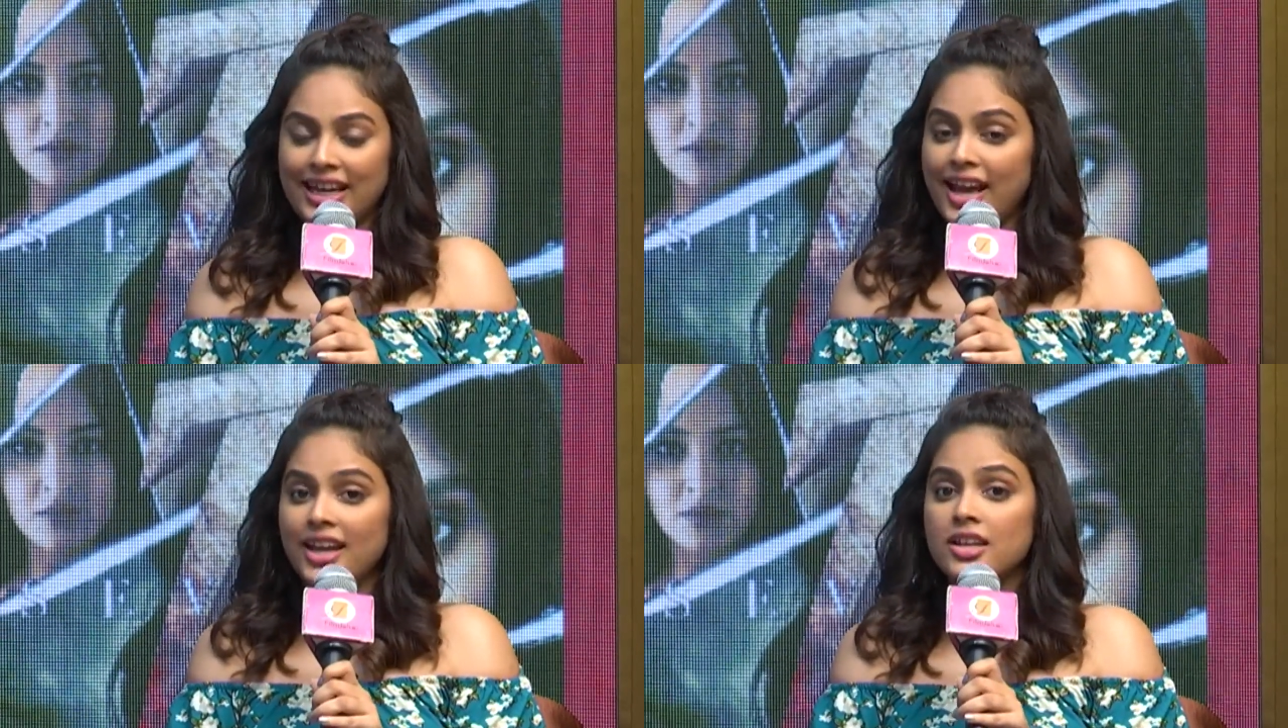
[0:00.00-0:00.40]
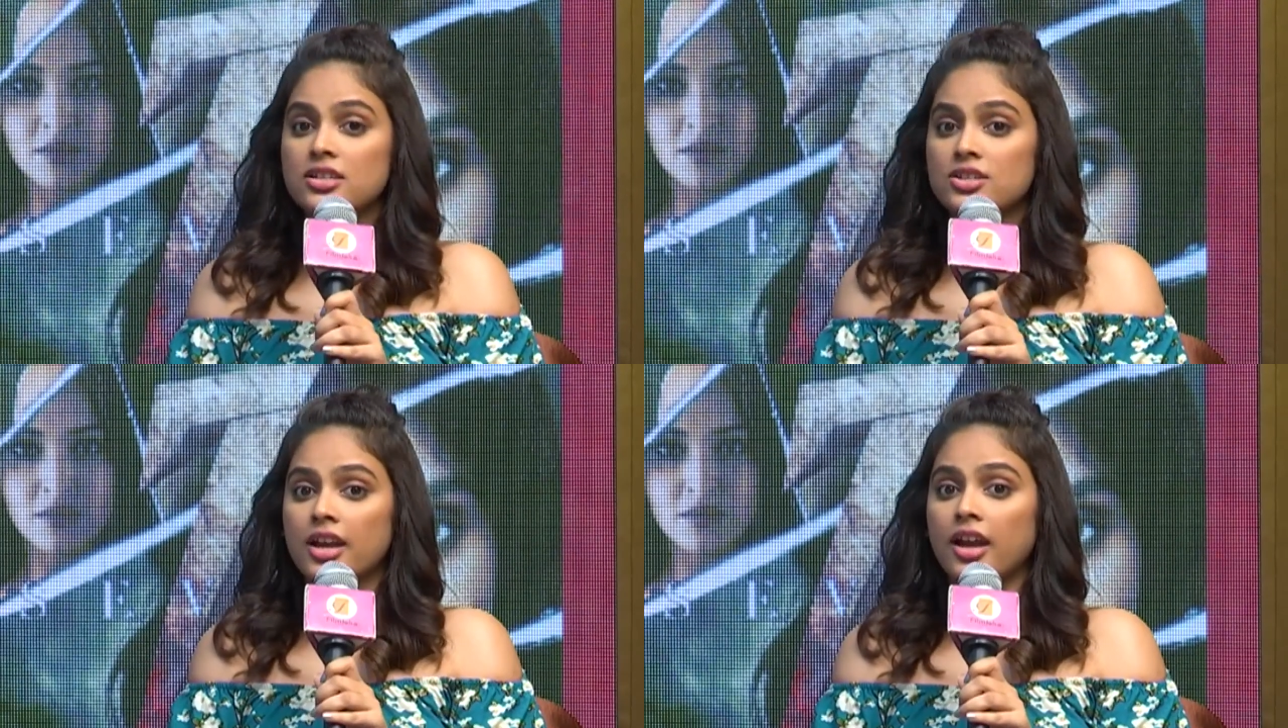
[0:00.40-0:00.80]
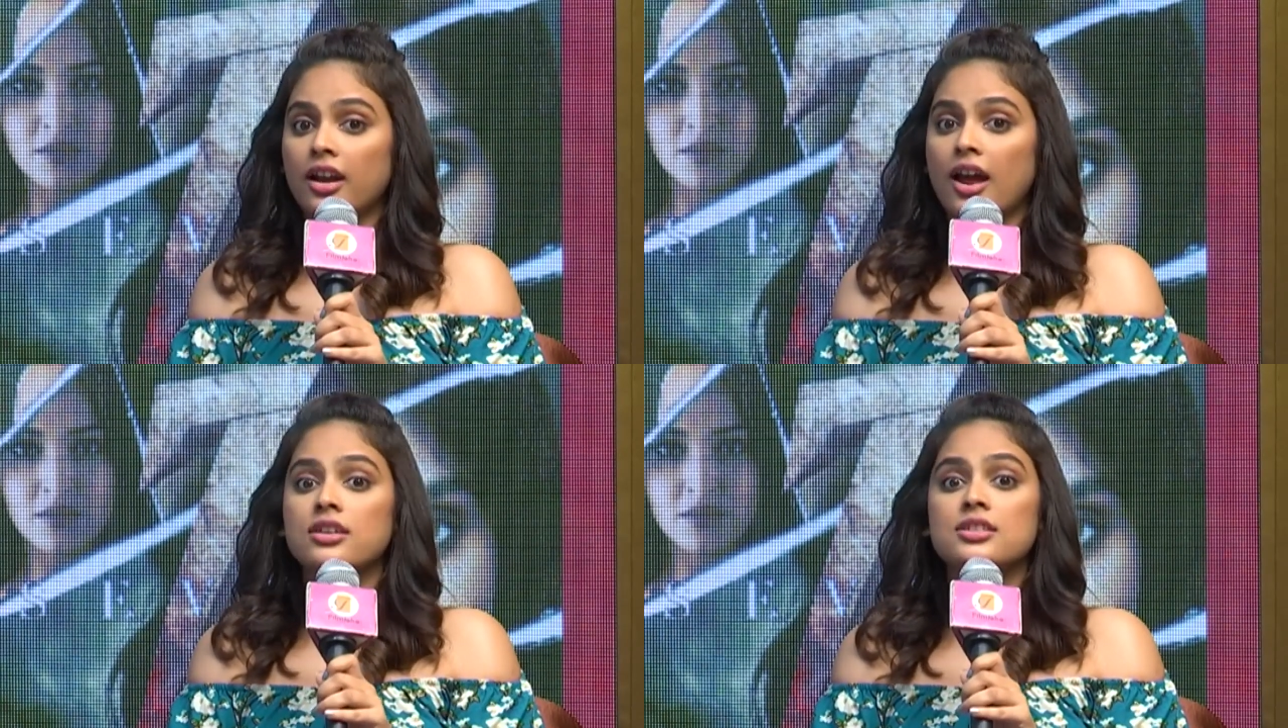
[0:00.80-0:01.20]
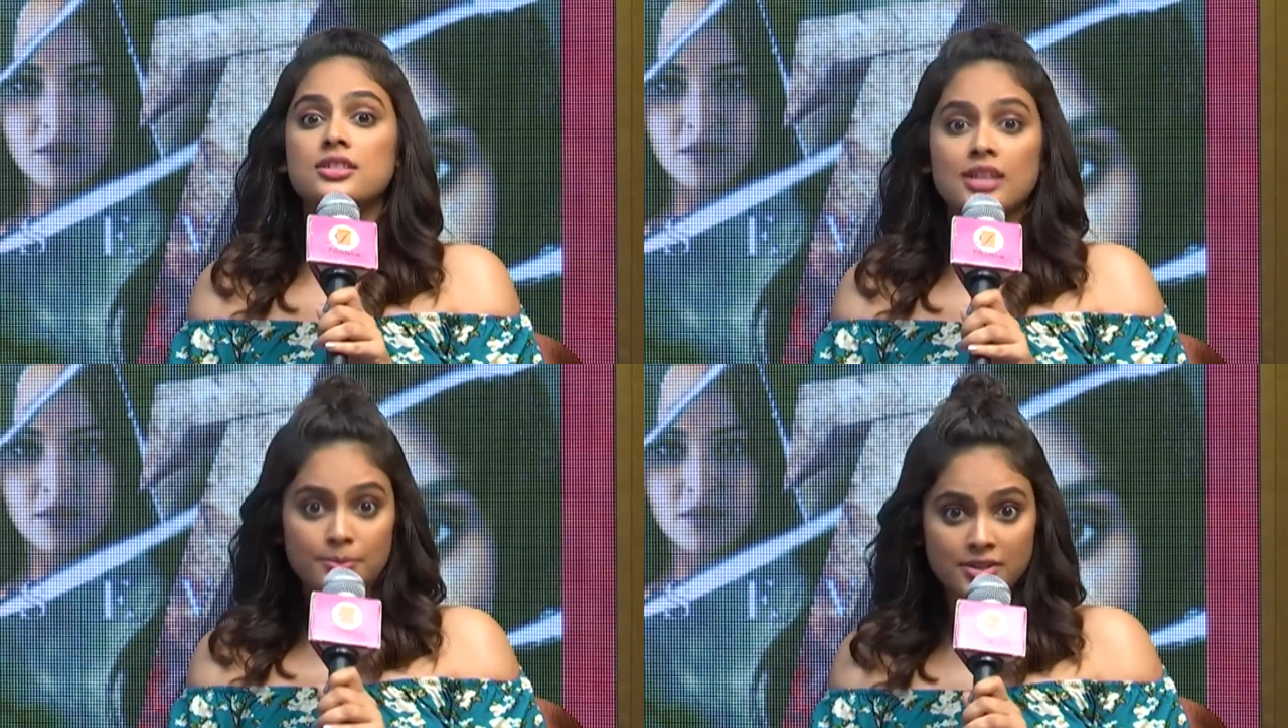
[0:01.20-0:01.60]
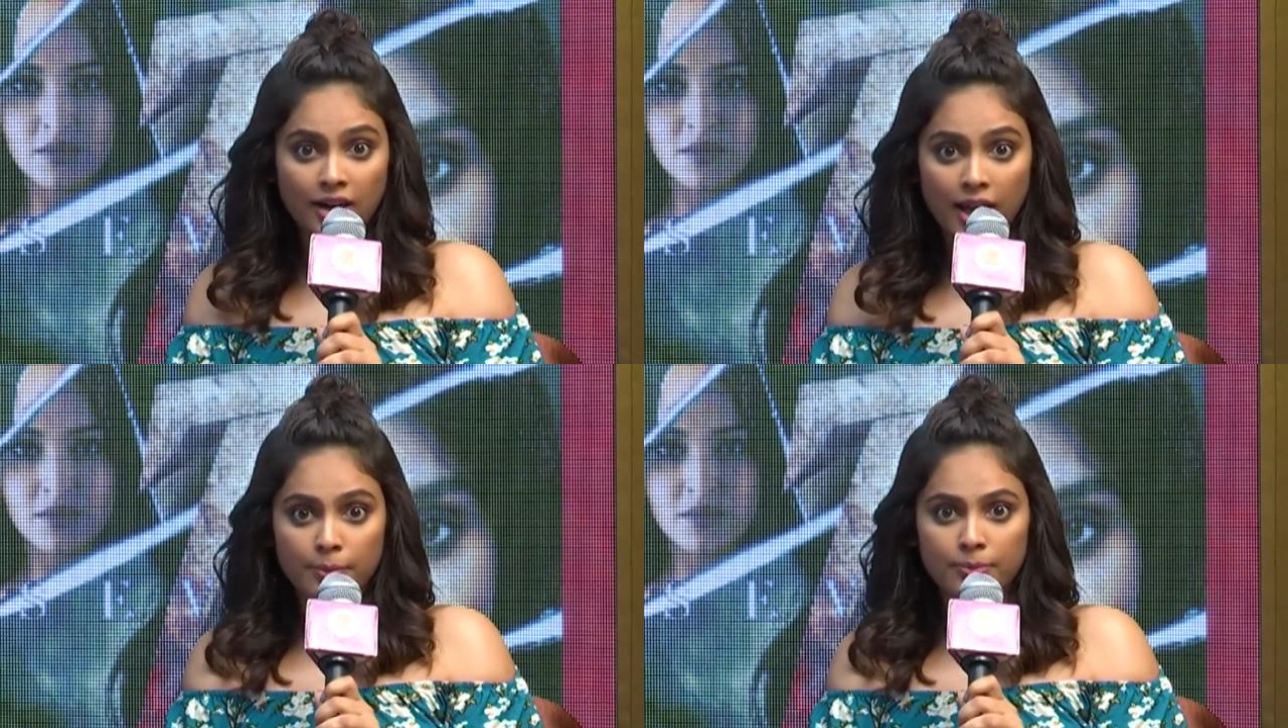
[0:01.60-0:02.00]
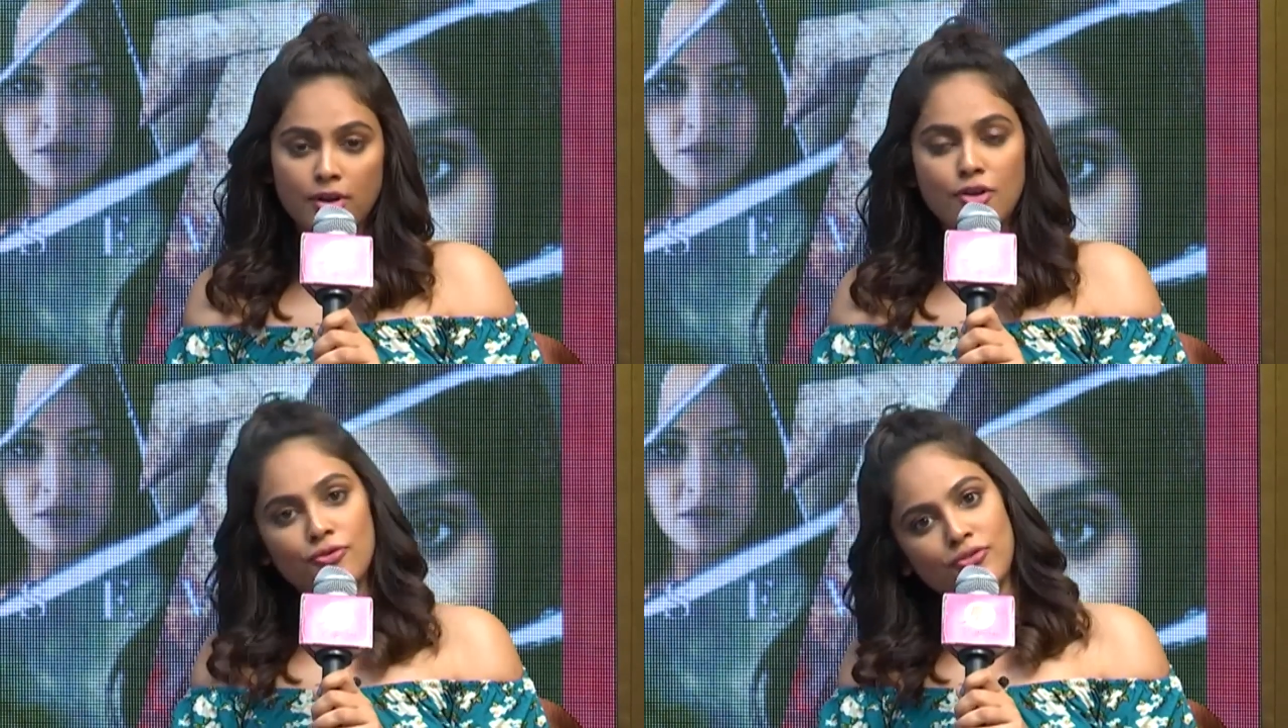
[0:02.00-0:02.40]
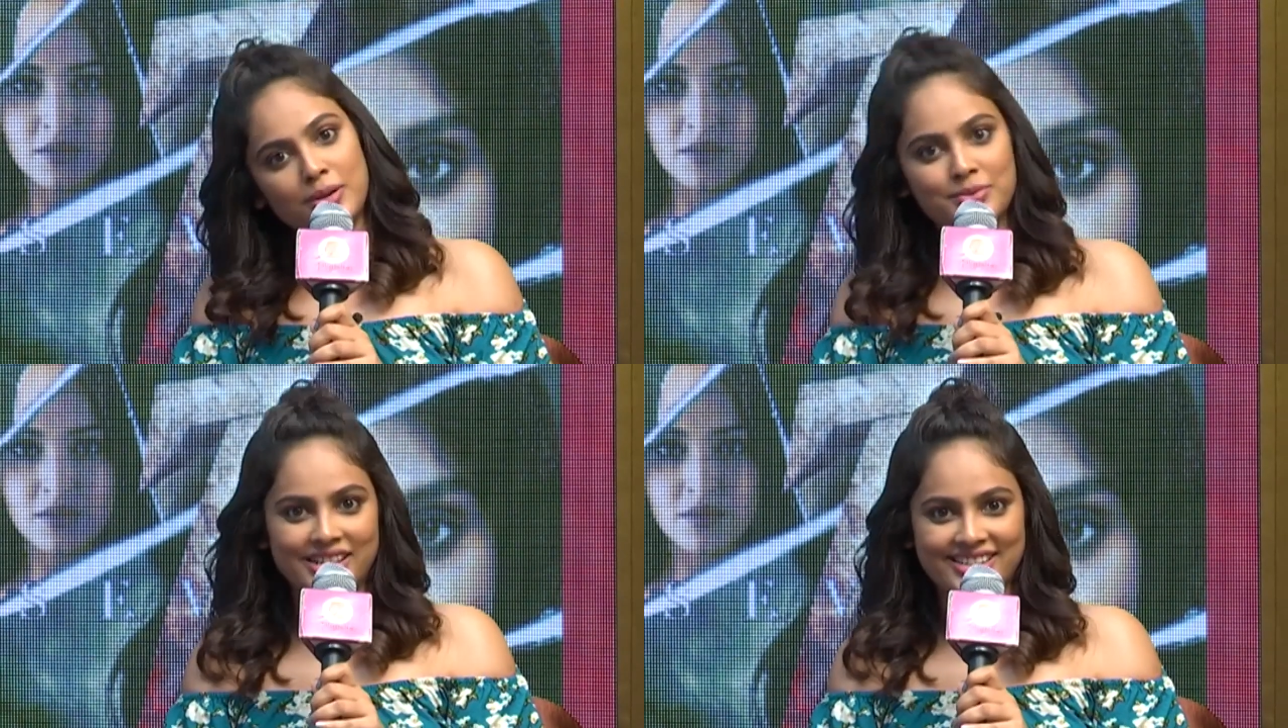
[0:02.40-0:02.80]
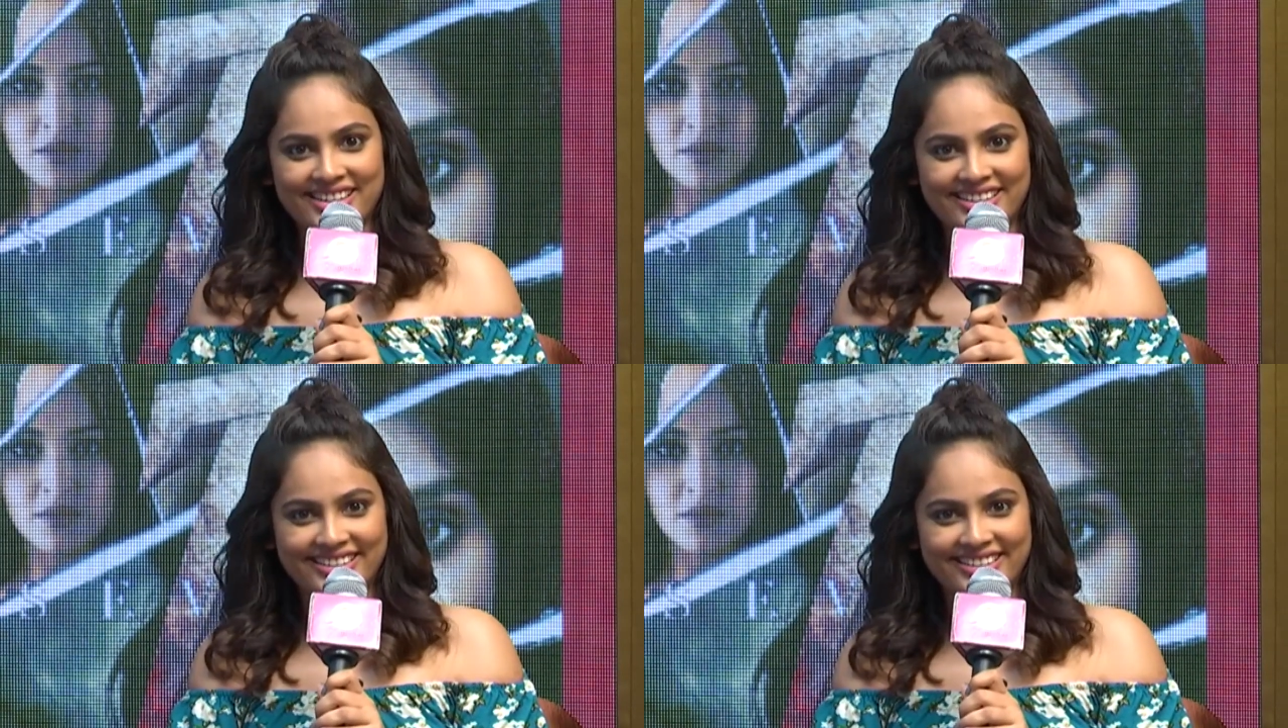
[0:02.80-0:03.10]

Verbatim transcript: Like, share and subscribe Film Jalsa.